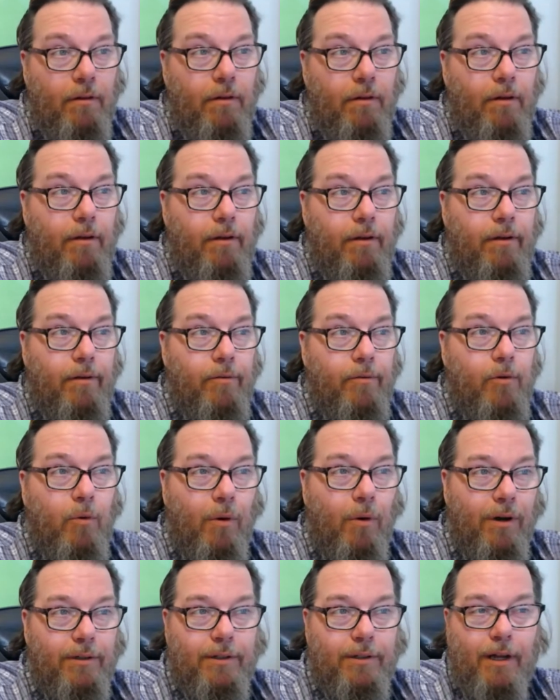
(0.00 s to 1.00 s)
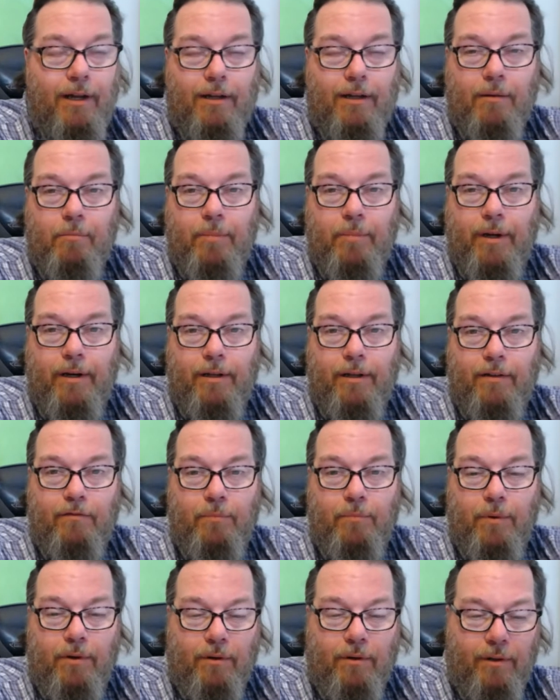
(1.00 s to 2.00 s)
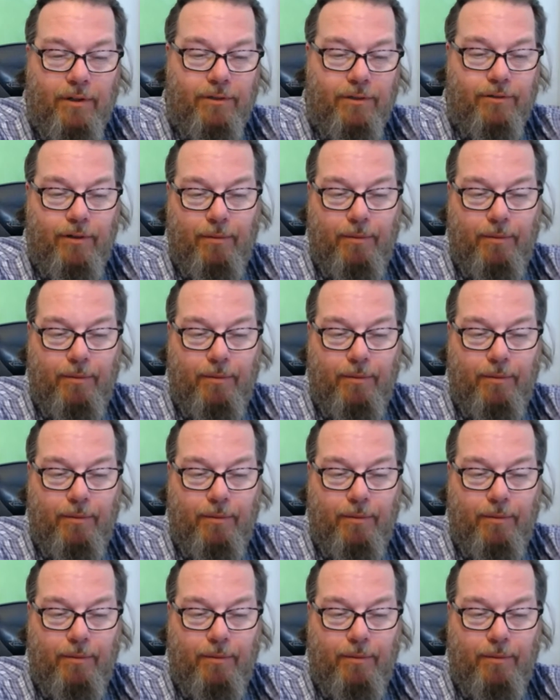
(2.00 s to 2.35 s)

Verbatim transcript: Uh, quasi-competitive bird lister.